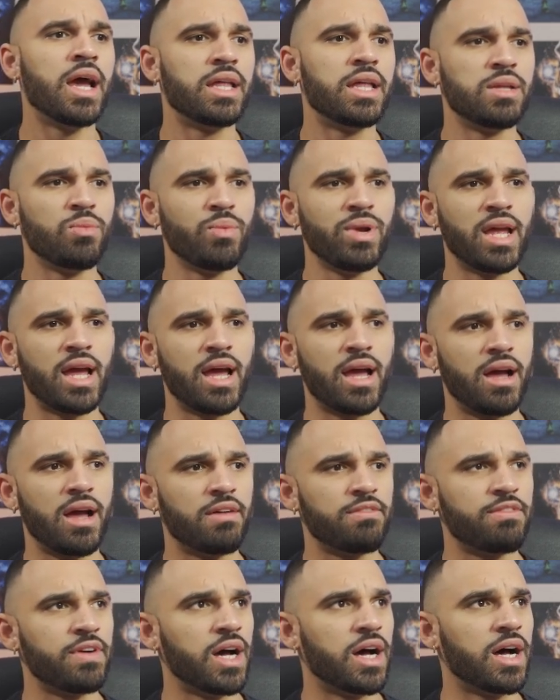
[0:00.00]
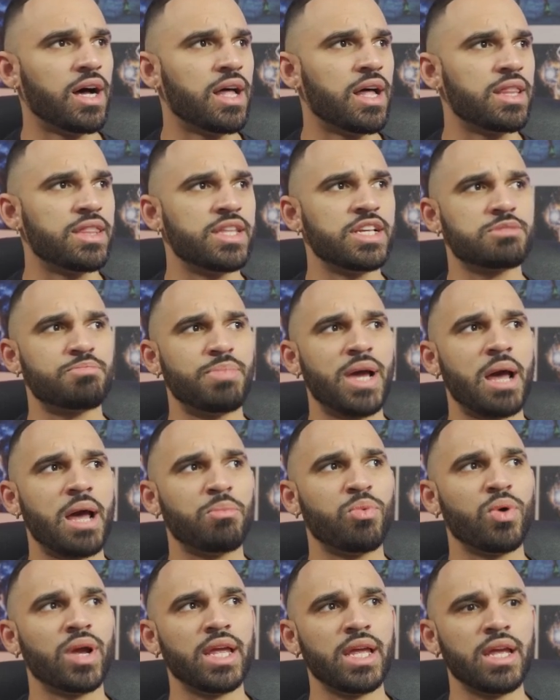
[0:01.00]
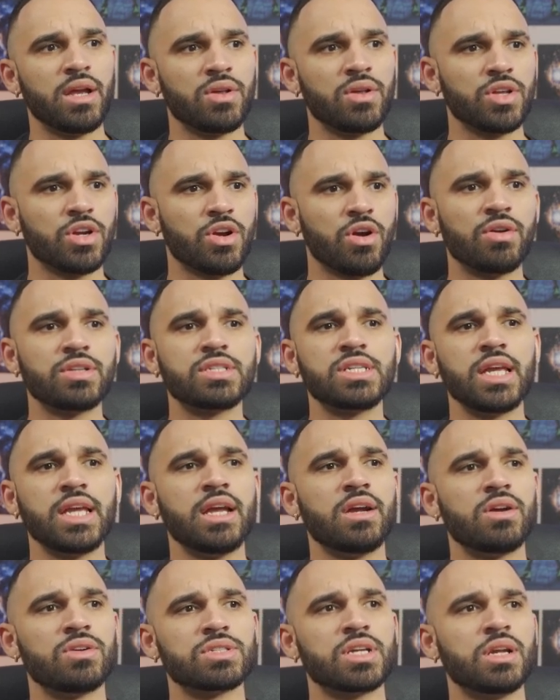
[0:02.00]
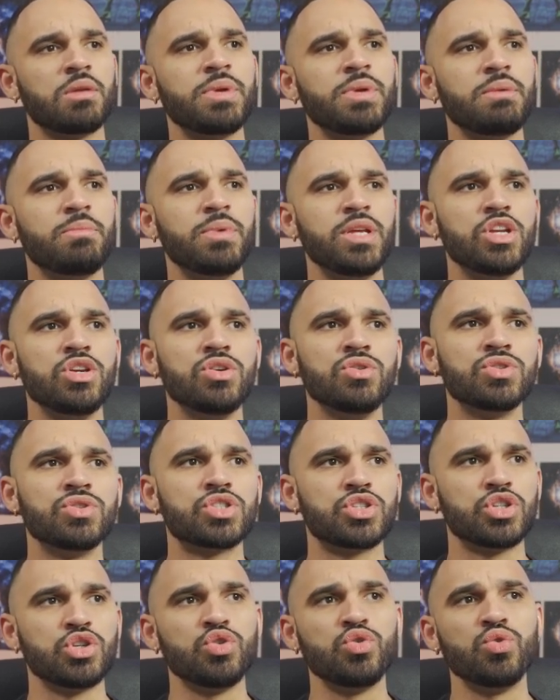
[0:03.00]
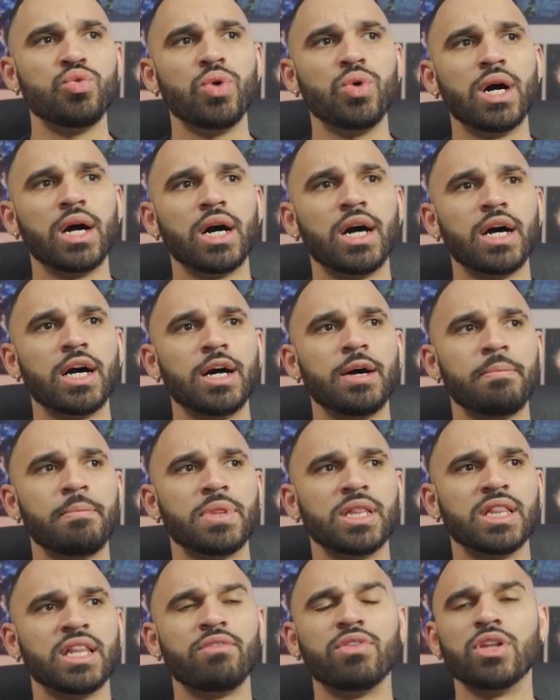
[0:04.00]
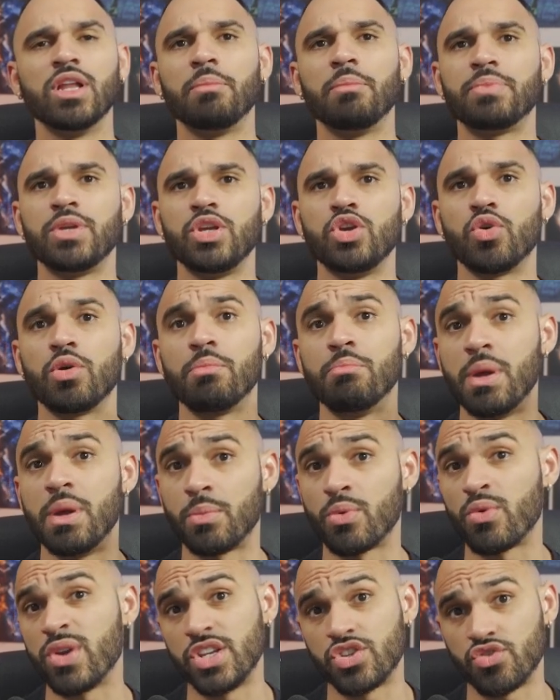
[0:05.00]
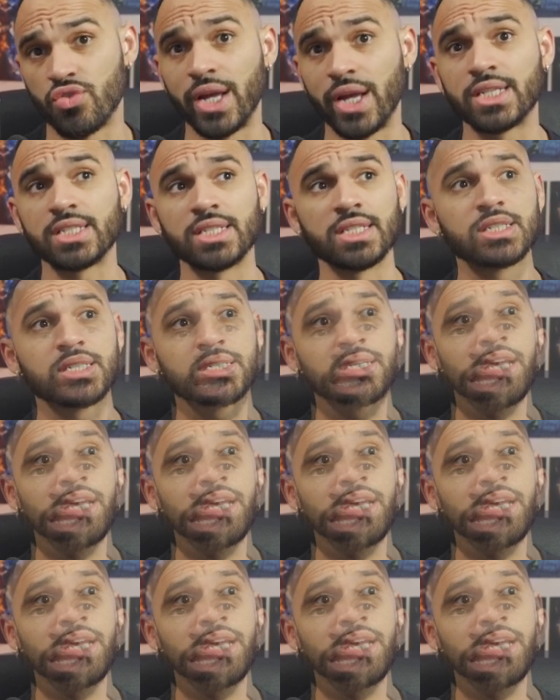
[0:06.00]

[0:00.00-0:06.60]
And then we have this bad boy here. The currency here is going to be used to level up your memory traces.